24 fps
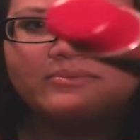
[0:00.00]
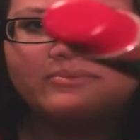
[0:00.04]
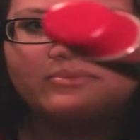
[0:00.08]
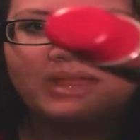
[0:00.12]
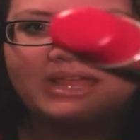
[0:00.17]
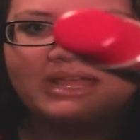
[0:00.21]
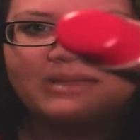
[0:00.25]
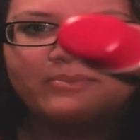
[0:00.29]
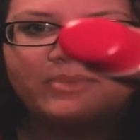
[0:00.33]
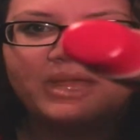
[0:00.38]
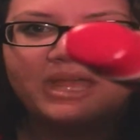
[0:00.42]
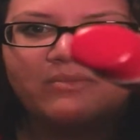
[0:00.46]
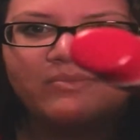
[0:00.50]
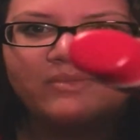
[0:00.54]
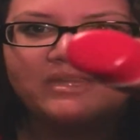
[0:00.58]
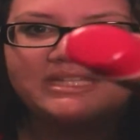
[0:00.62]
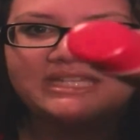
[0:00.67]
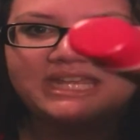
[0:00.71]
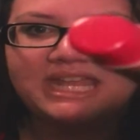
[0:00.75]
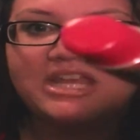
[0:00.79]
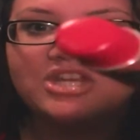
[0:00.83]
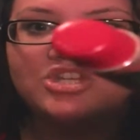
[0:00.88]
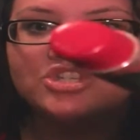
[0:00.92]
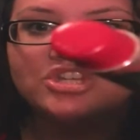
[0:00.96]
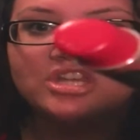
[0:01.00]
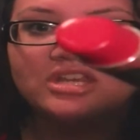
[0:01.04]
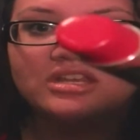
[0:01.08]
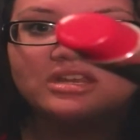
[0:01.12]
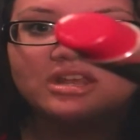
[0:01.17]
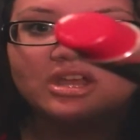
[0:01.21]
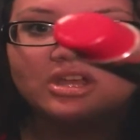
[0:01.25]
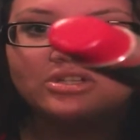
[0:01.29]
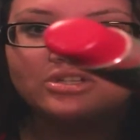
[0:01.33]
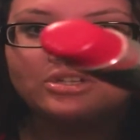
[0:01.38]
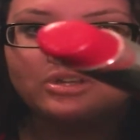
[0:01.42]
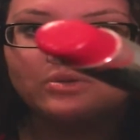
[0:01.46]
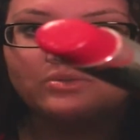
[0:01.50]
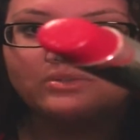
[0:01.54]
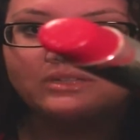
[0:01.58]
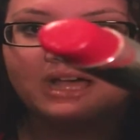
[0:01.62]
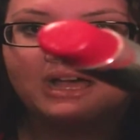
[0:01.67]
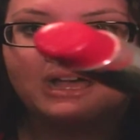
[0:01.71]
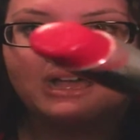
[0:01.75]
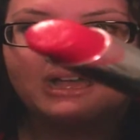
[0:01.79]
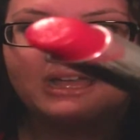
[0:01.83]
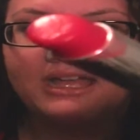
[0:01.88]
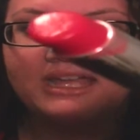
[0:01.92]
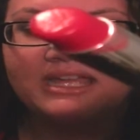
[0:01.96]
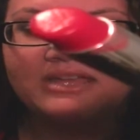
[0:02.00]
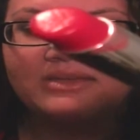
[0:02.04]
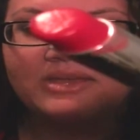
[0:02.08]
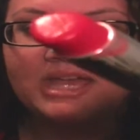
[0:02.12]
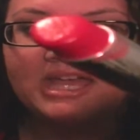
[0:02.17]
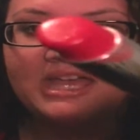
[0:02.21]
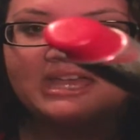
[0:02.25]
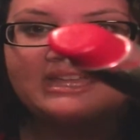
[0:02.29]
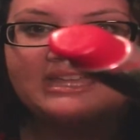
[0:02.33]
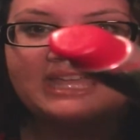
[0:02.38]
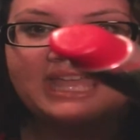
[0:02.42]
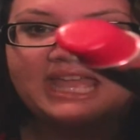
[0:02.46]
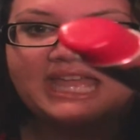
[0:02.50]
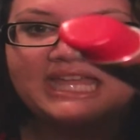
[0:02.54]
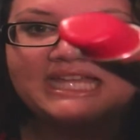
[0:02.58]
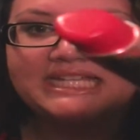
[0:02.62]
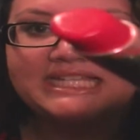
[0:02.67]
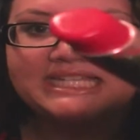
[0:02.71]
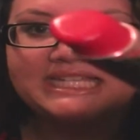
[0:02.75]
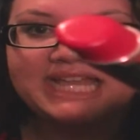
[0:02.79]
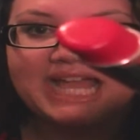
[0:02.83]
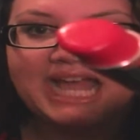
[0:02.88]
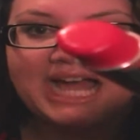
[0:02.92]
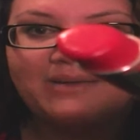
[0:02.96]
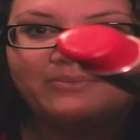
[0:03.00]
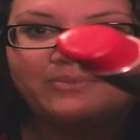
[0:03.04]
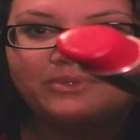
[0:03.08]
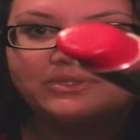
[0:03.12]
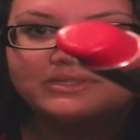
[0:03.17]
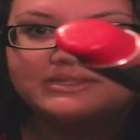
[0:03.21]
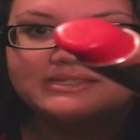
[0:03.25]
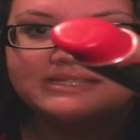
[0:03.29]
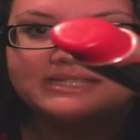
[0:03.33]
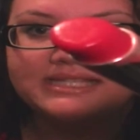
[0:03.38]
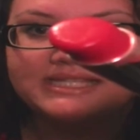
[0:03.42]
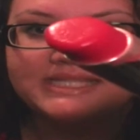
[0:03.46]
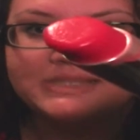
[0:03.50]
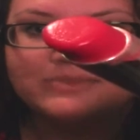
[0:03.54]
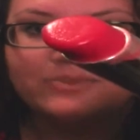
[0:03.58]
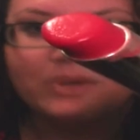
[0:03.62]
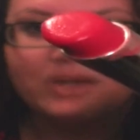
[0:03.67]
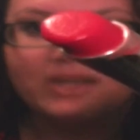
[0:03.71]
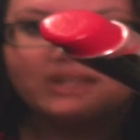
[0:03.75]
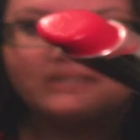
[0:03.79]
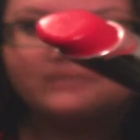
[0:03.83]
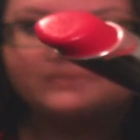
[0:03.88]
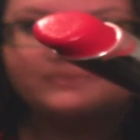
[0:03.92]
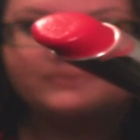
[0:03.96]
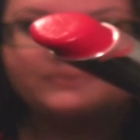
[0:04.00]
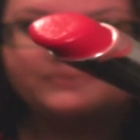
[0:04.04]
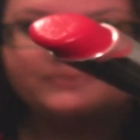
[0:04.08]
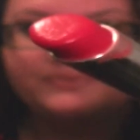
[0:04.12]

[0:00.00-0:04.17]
like, pigmentation, no lie. Candy Apple is this one.